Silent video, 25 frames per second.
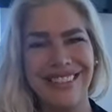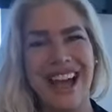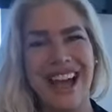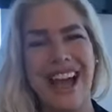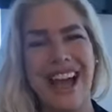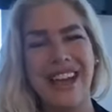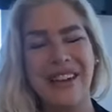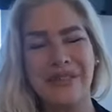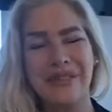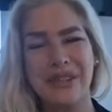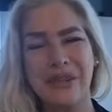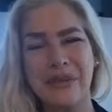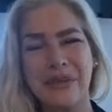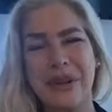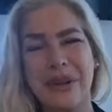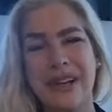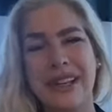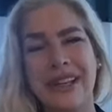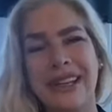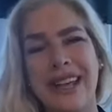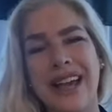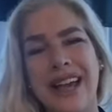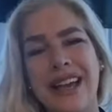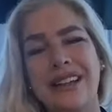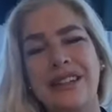Hi,
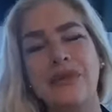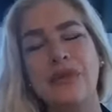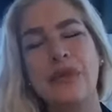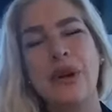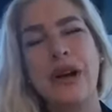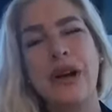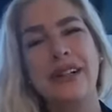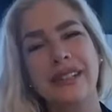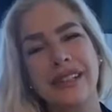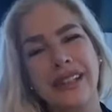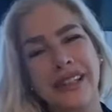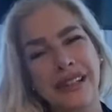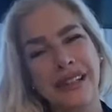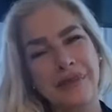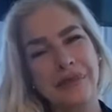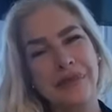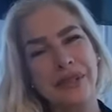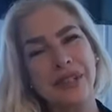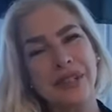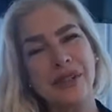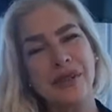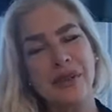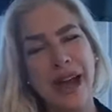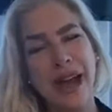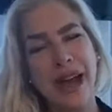everyone, and welcome
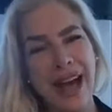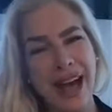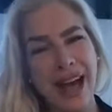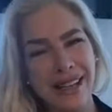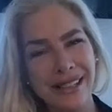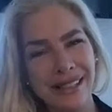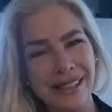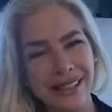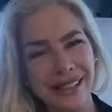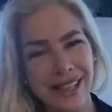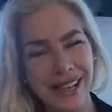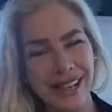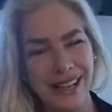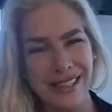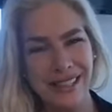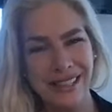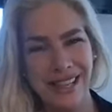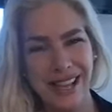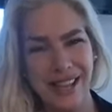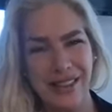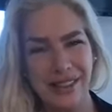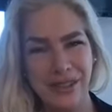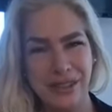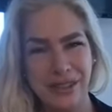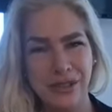to Ask a
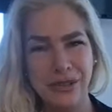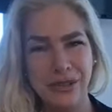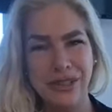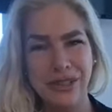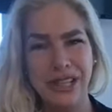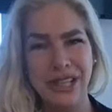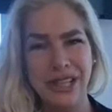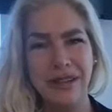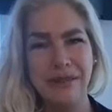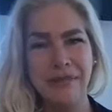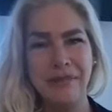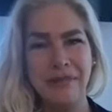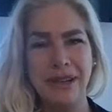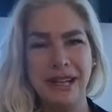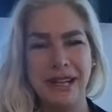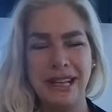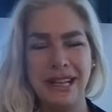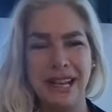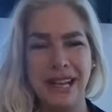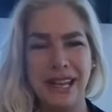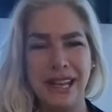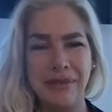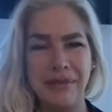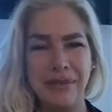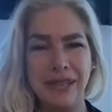Death Doula. My
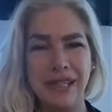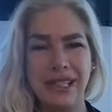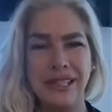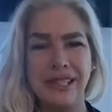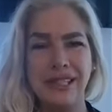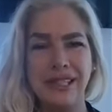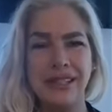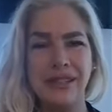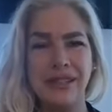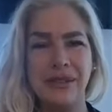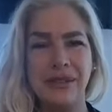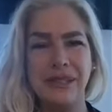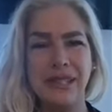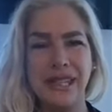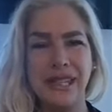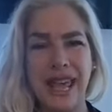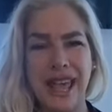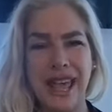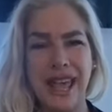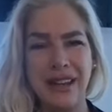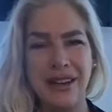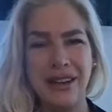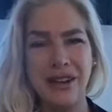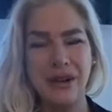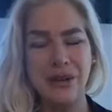name is
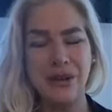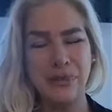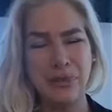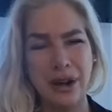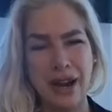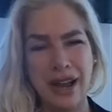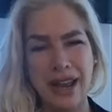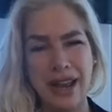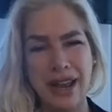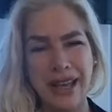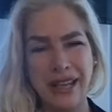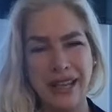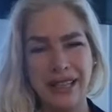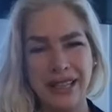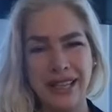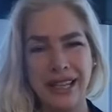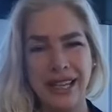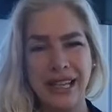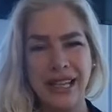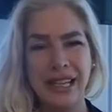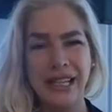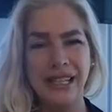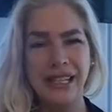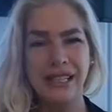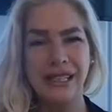Suzanne O'Brien.
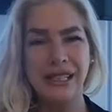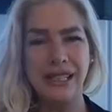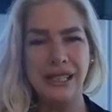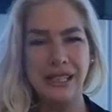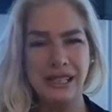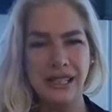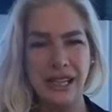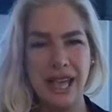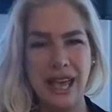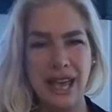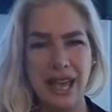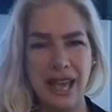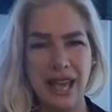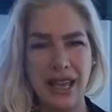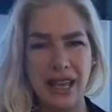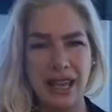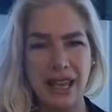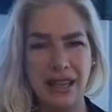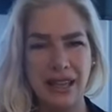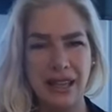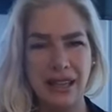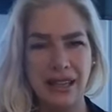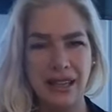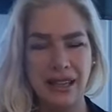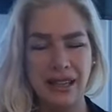
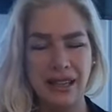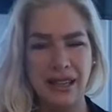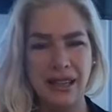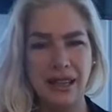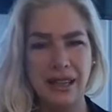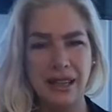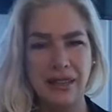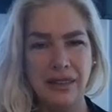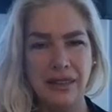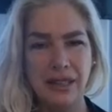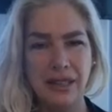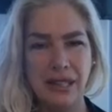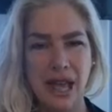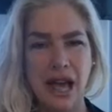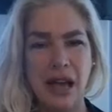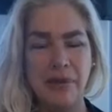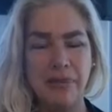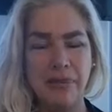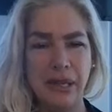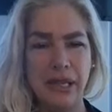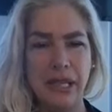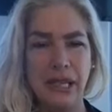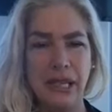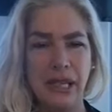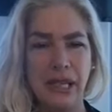Today, the
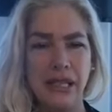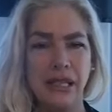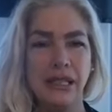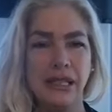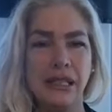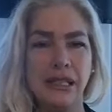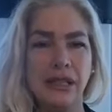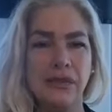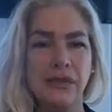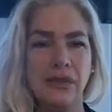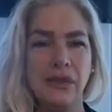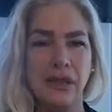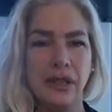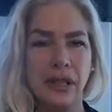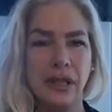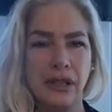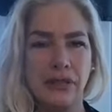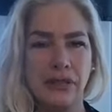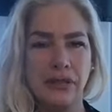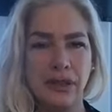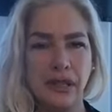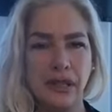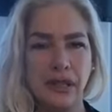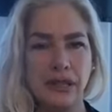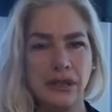topic is
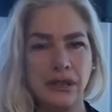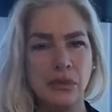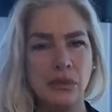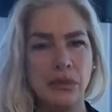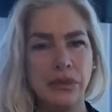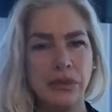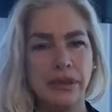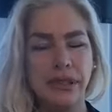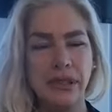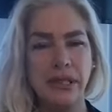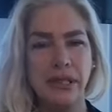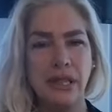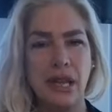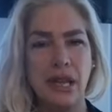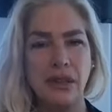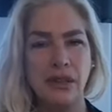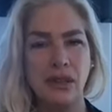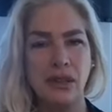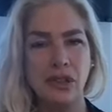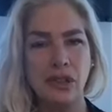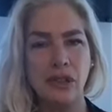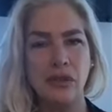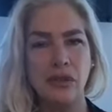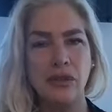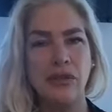forgiveness will
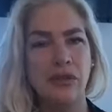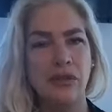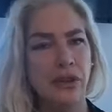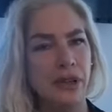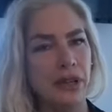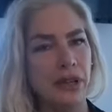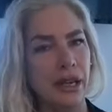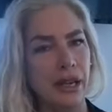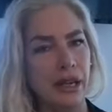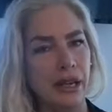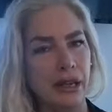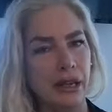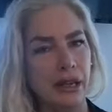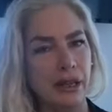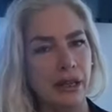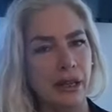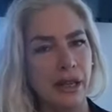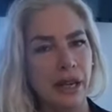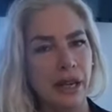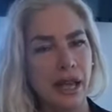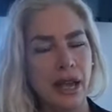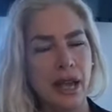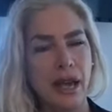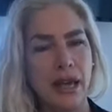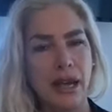set you free.
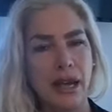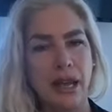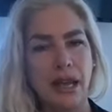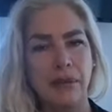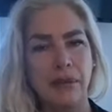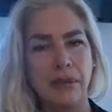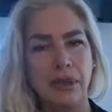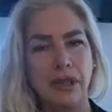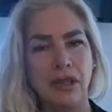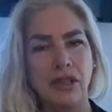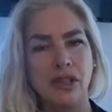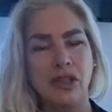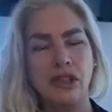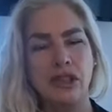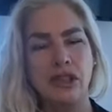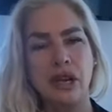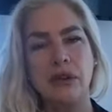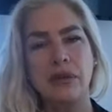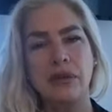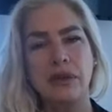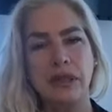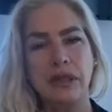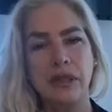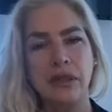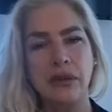And I'm going to
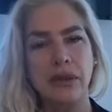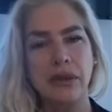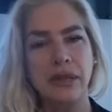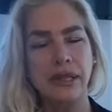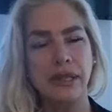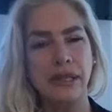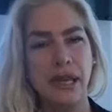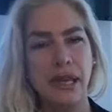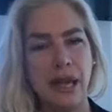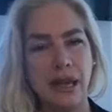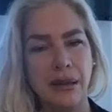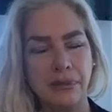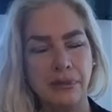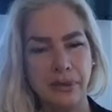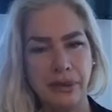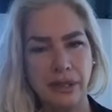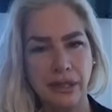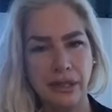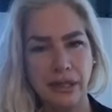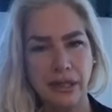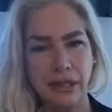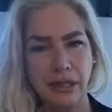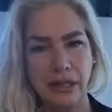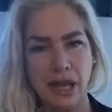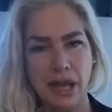share with you
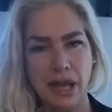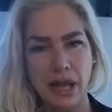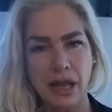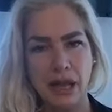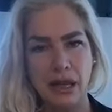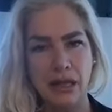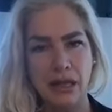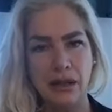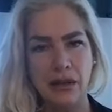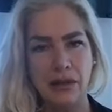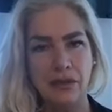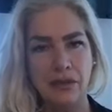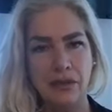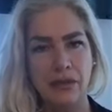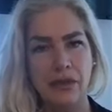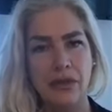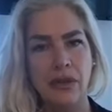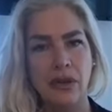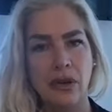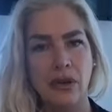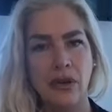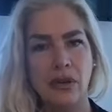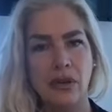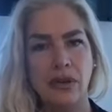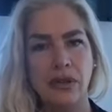examples of
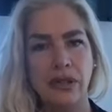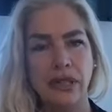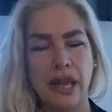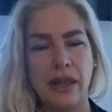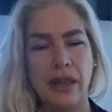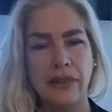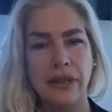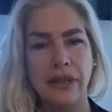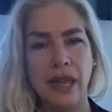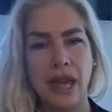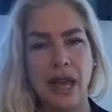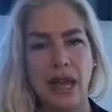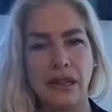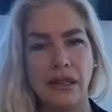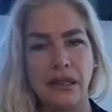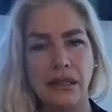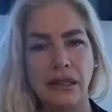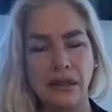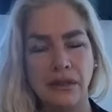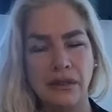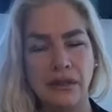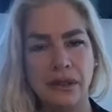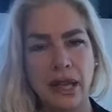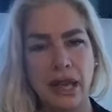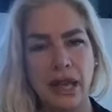those at the end
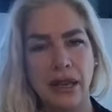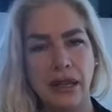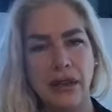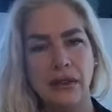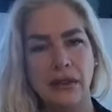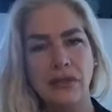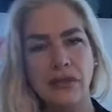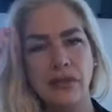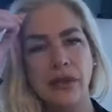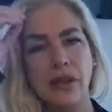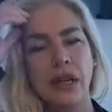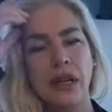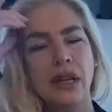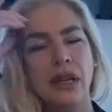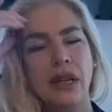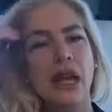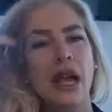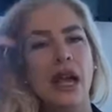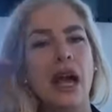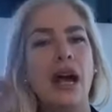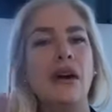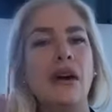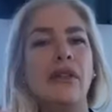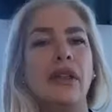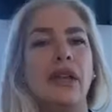of life,
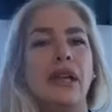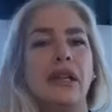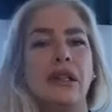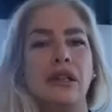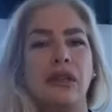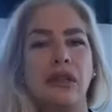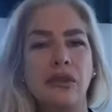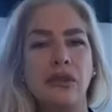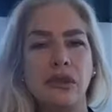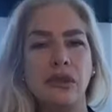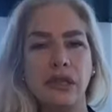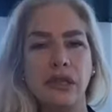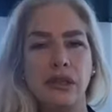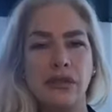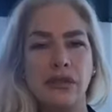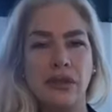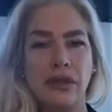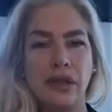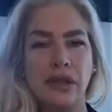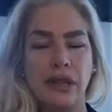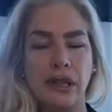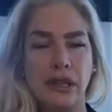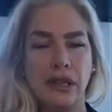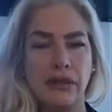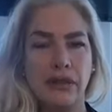how they used
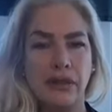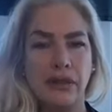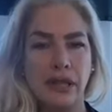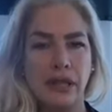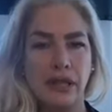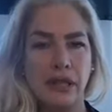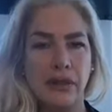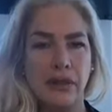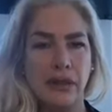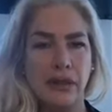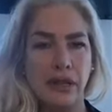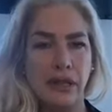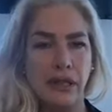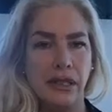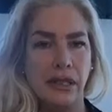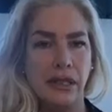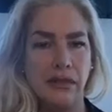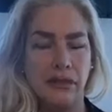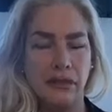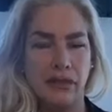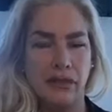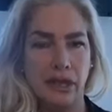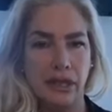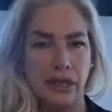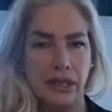forgiveness and the
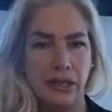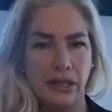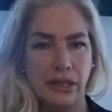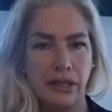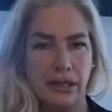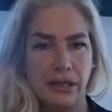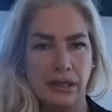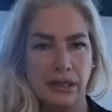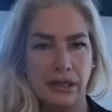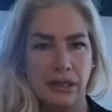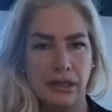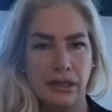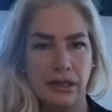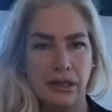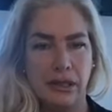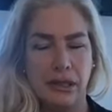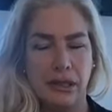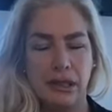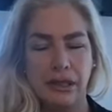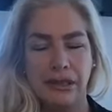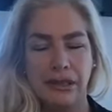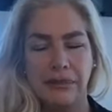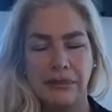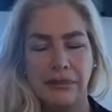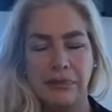difference, the
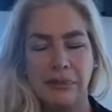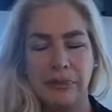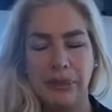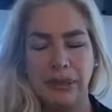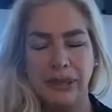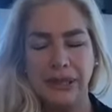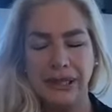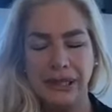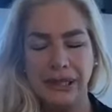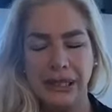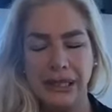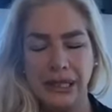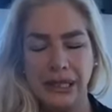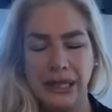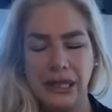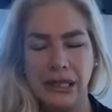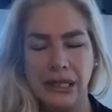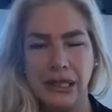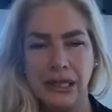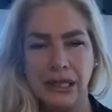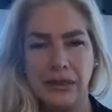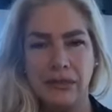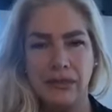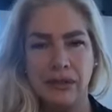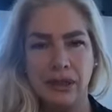complete
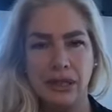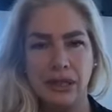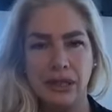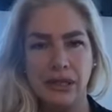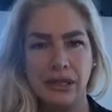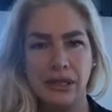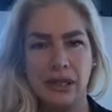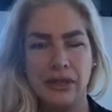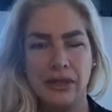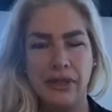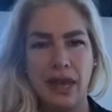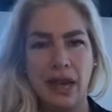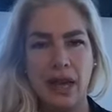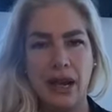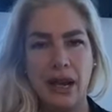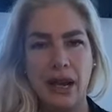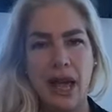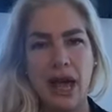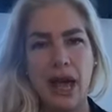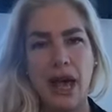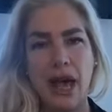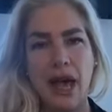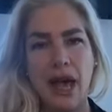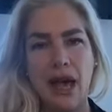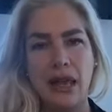difference that that
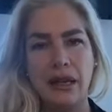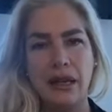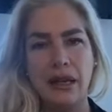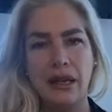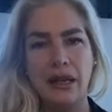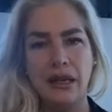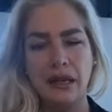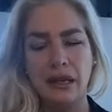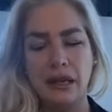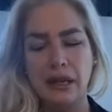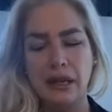had